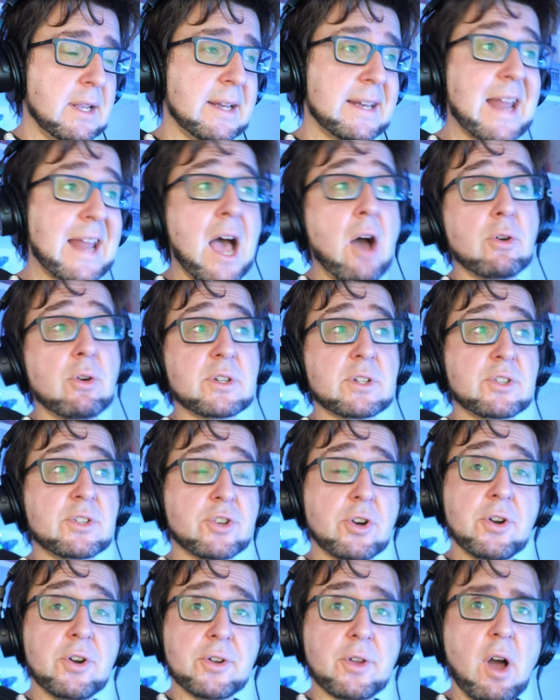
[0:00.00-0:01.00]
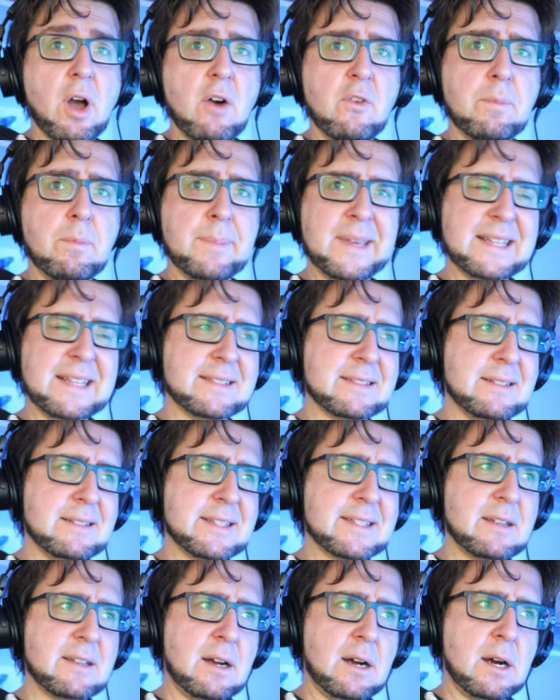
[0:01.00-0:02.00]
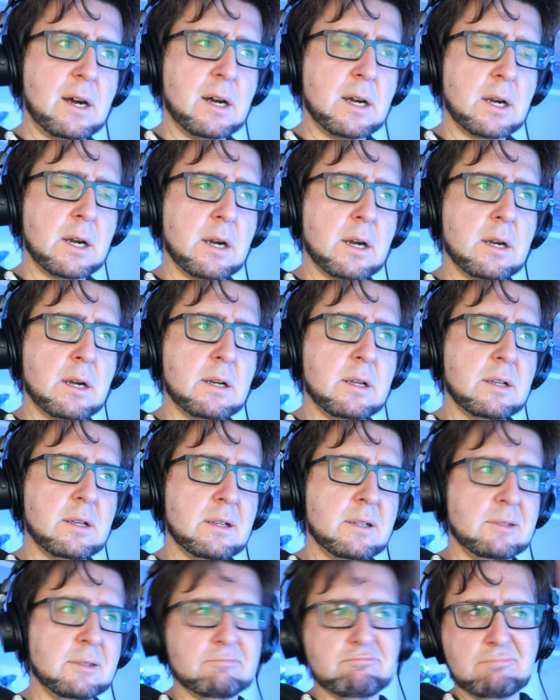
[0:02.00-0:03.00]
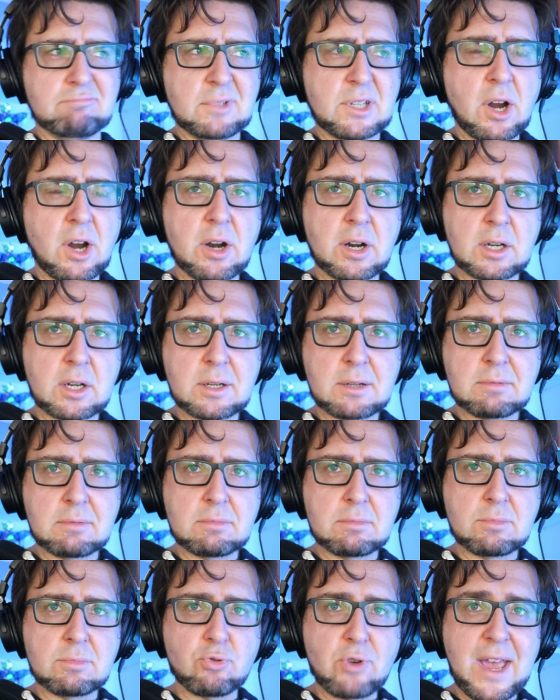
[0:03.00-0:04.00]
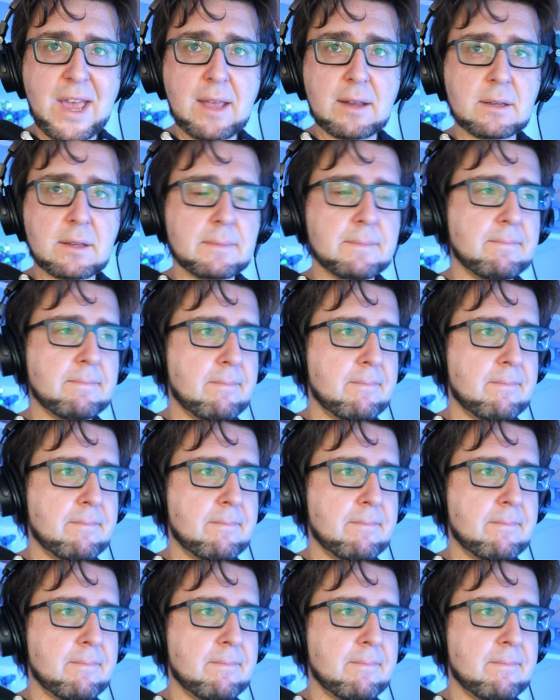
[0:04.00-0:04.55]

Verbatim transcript: now the turned off pixels are dark red.